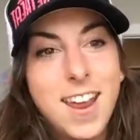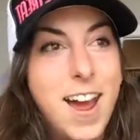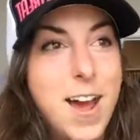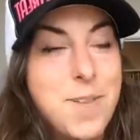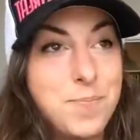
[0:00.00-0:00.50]

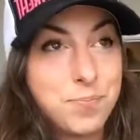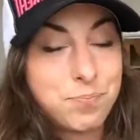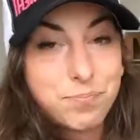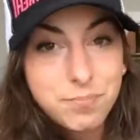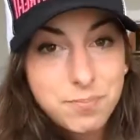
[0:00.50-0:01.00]

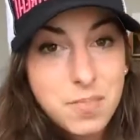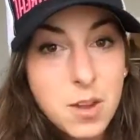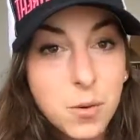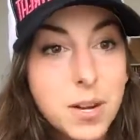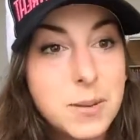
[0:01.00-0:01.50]

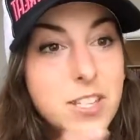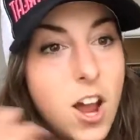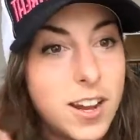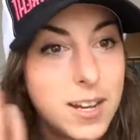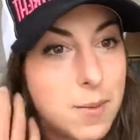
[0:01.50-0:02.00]
We're going to be
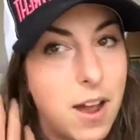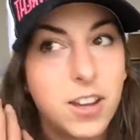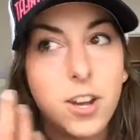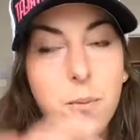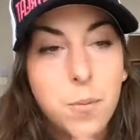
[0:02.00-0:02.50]
talking about,
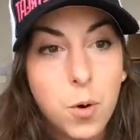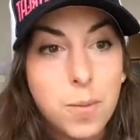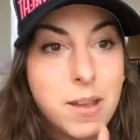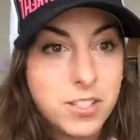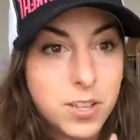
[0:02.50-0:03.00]
more
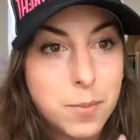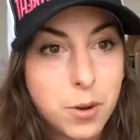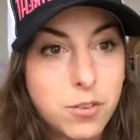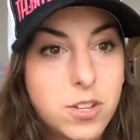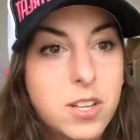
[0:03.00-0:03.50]
mental
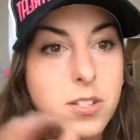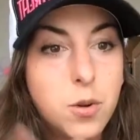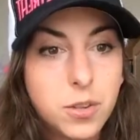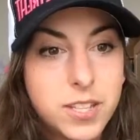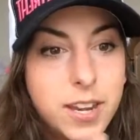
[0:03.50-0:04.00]
approaches,
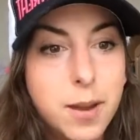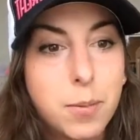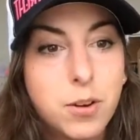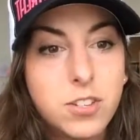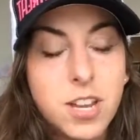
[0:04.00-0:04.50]
goal setting
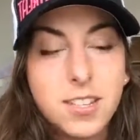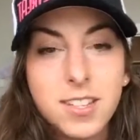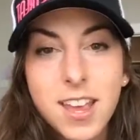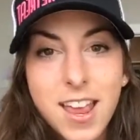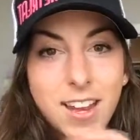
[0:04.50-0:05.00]
approaches.
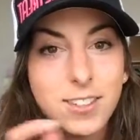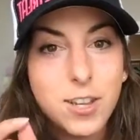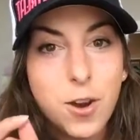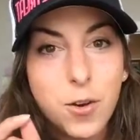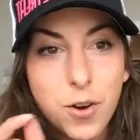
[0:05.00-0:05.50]
And
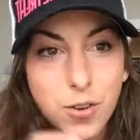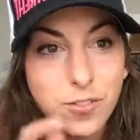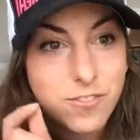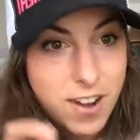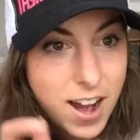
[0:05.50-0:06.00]
so
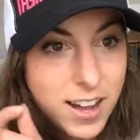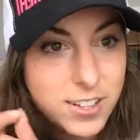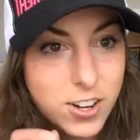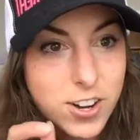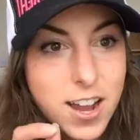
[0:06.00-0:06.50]
find
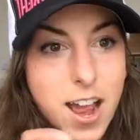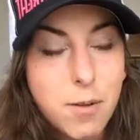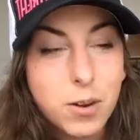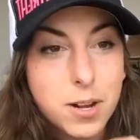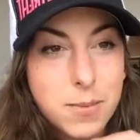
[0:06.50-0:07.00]
her and I.
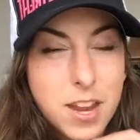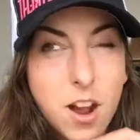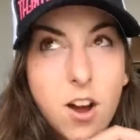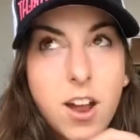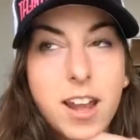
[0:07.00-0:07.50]
We're going to be
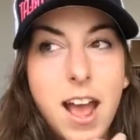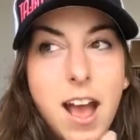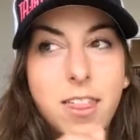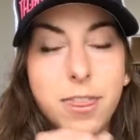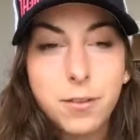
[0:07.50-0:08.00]
on
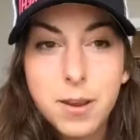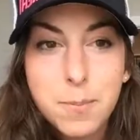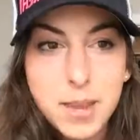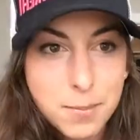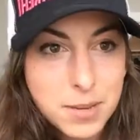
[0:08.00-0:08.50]
at 3
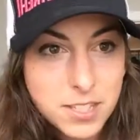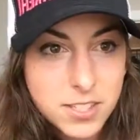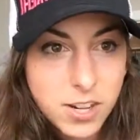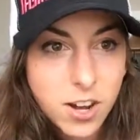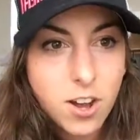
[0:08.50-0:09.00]
p.m.
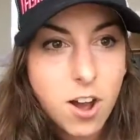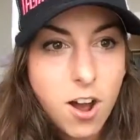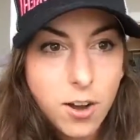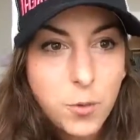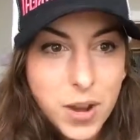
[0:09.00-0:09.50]
Eastern
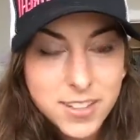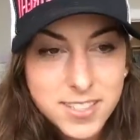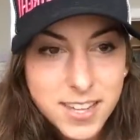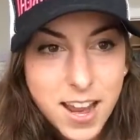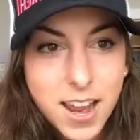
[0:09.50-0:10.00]
on
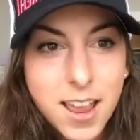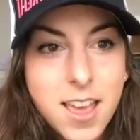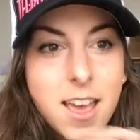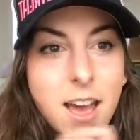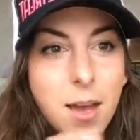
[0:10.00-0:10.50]
Wednesday.
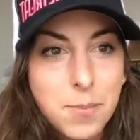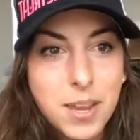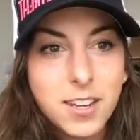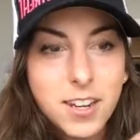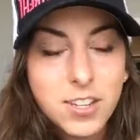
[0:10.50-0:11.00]

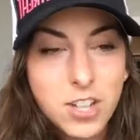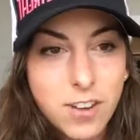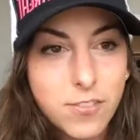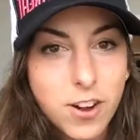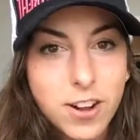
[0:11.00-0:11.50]
Amanda
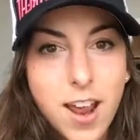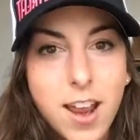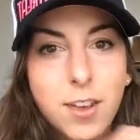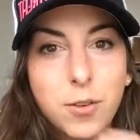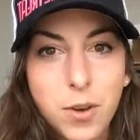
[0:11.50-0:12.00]
Schaefer and
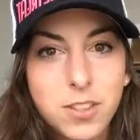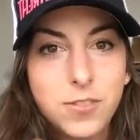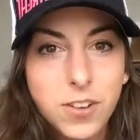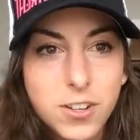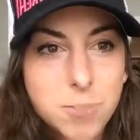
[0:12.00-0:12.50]
I, who runs
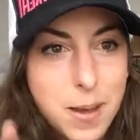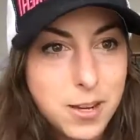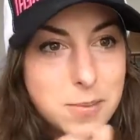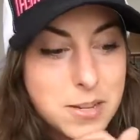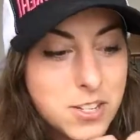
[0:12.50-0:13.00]
Fearless
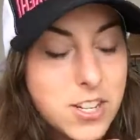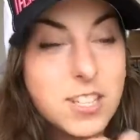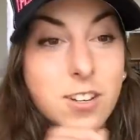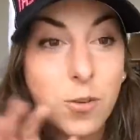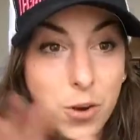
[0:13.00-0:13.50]
Fast Pitch,
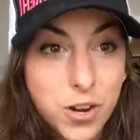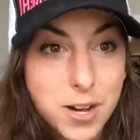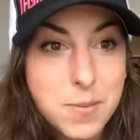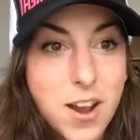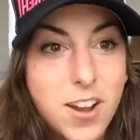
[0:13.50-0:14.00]
we're going
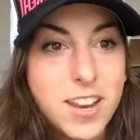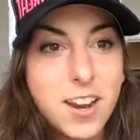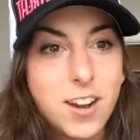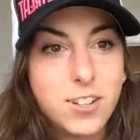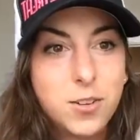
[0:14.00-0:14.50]
to be on
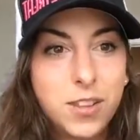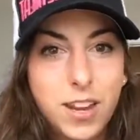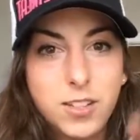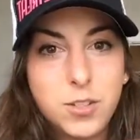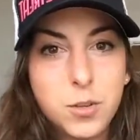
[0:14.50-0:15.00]
here doing
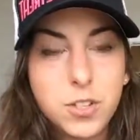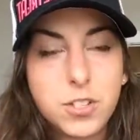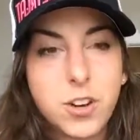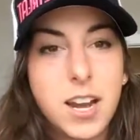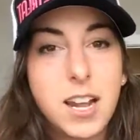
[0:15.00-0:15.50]
like a dual
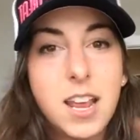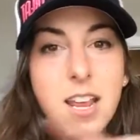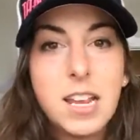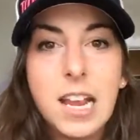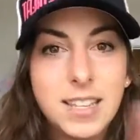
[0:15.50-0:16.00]
screen.
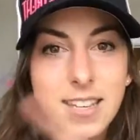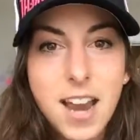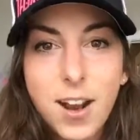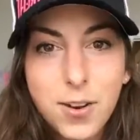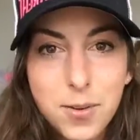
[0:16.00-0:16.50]
It's
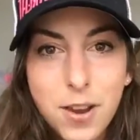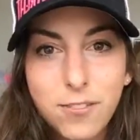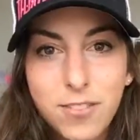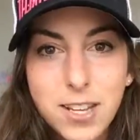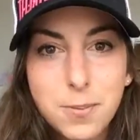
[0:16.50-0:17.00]
not going to be
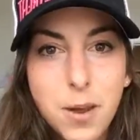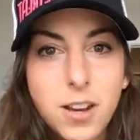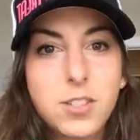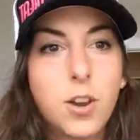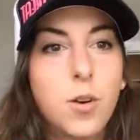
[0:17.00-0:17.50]
on Facebook,
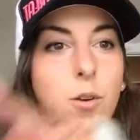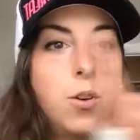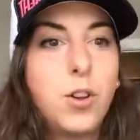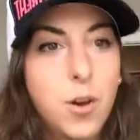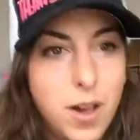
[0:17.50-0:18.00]
so
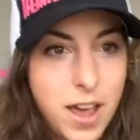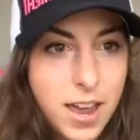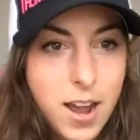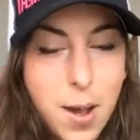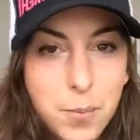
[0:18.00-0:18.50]
go ahead
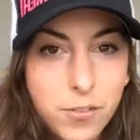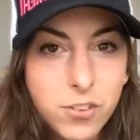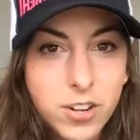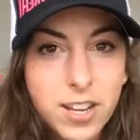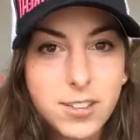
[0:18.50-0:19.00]
and hop
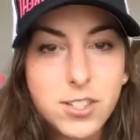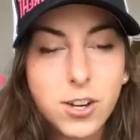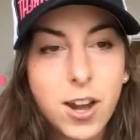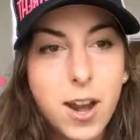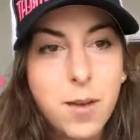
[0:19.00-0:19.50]
over to
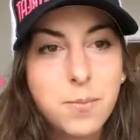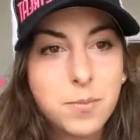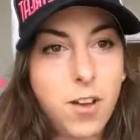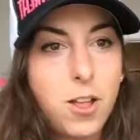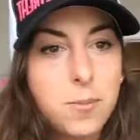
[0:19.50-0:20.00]
Instagram.
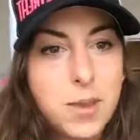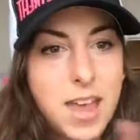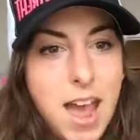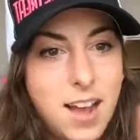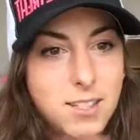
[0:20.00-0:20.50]
Follow me
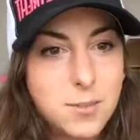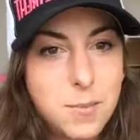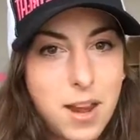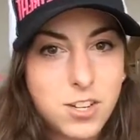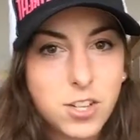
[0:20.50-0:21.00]
at
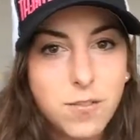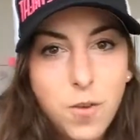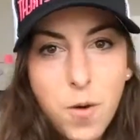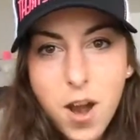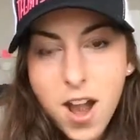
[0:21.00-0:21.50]

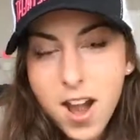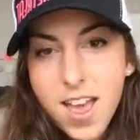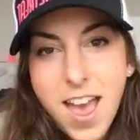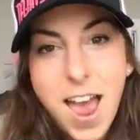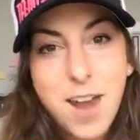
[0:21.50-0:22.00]
Smashly4,
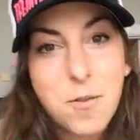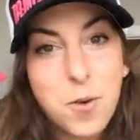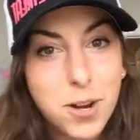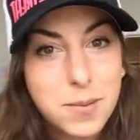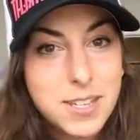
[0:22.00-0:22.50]
and
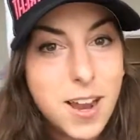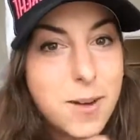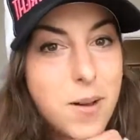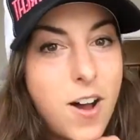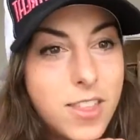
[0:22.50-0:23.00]
we're going to be talking
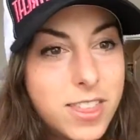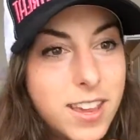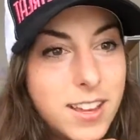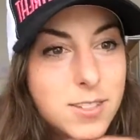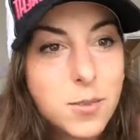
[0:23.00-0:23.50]
about all the
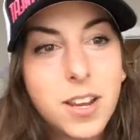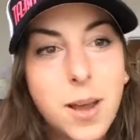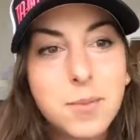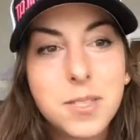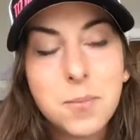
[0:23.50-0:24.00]
things when it
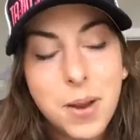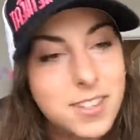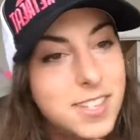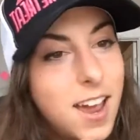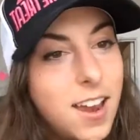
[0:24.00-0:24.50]
comes to
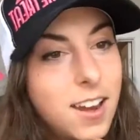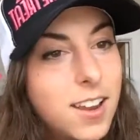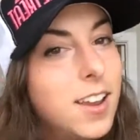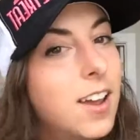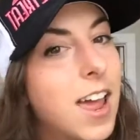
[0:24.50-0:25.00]
mindset
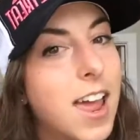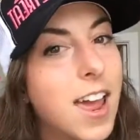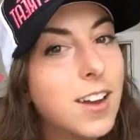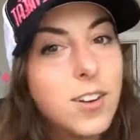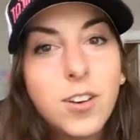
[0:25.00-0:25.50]

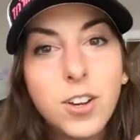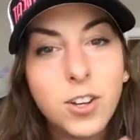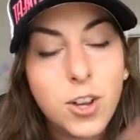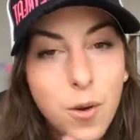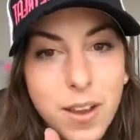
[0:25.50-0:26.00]
and
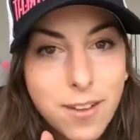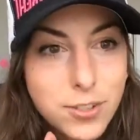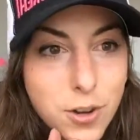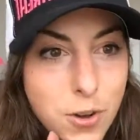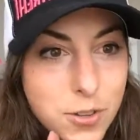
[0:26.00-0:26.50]
going
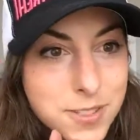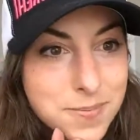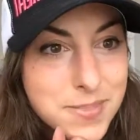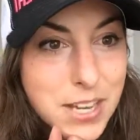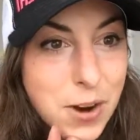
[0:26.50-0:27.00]
after goals.
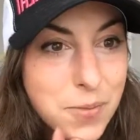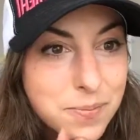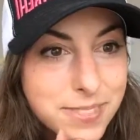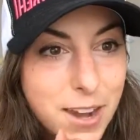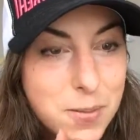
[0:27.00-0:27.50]
So
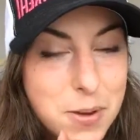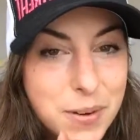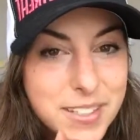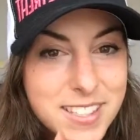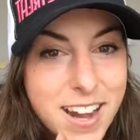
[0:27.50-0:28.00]
that'll be
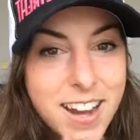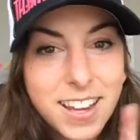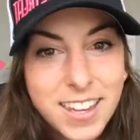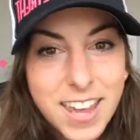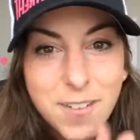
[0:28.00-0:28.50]
Wednesday.
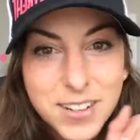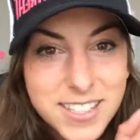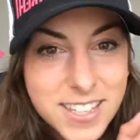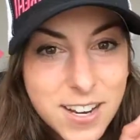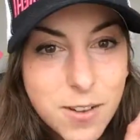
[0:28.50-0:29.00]
Can't wait to
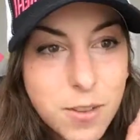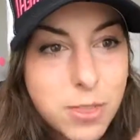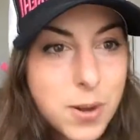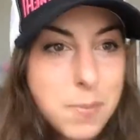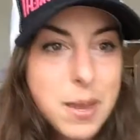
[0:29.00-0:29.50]
see you.
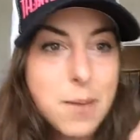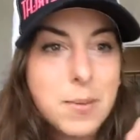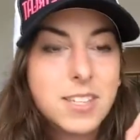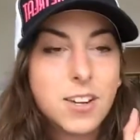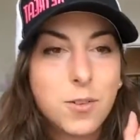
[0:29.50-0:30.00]
3 p.m.
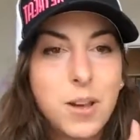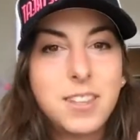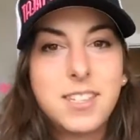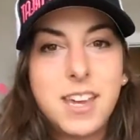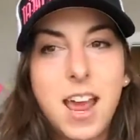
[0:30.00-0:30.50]
Eastern
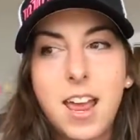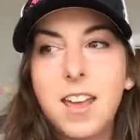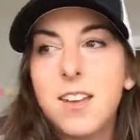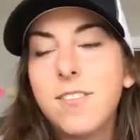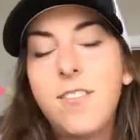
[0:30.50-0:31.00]
Wednesday.
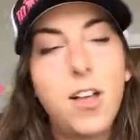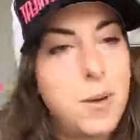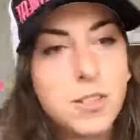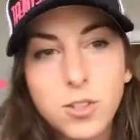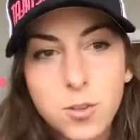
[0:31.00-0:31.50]
Follow
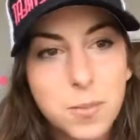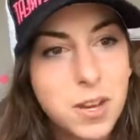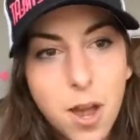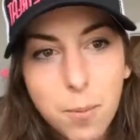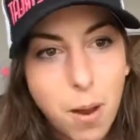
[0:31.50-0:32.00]
my social
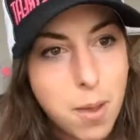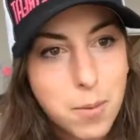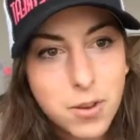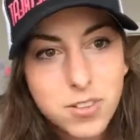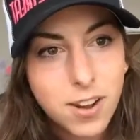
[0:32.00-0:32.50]
media. I'll probably
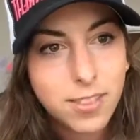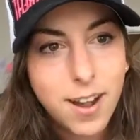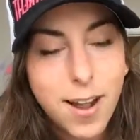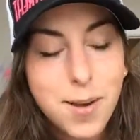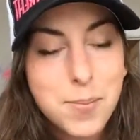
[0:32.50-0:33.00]
post it on
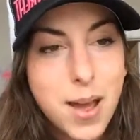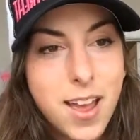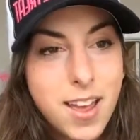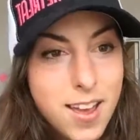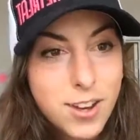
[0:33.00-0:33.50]
there.
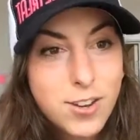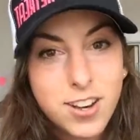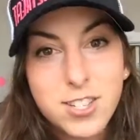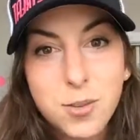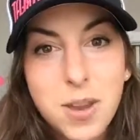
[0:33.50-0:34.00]
But
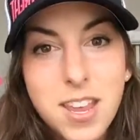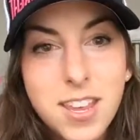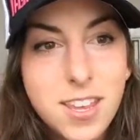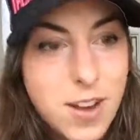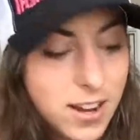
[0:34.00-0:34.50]
crush the
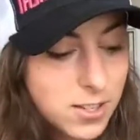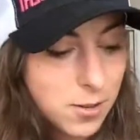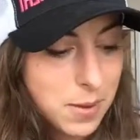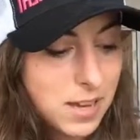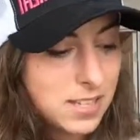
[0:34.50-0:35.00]
week. You guys are
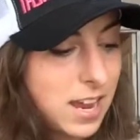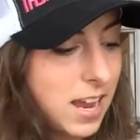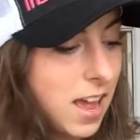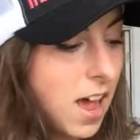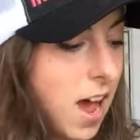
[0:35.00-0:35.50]

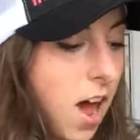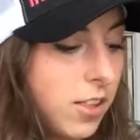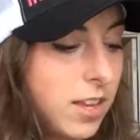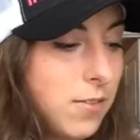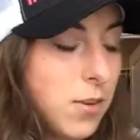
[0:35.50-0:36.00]
amazing. I'll
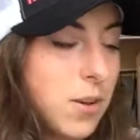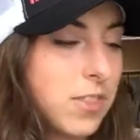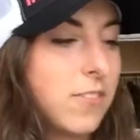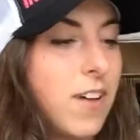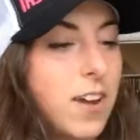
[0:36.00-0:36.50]
leave you with
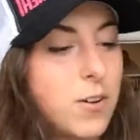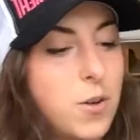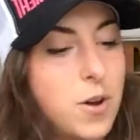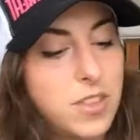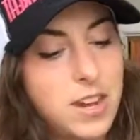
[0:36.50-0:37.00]
the final
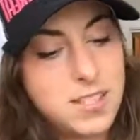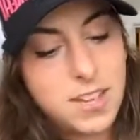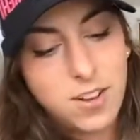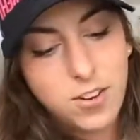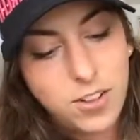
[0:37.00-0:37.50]
quote that I
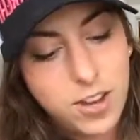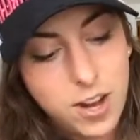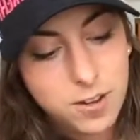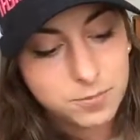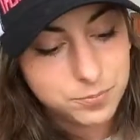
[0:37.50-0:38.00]
said
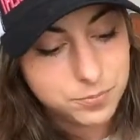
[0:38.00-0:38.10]
earlier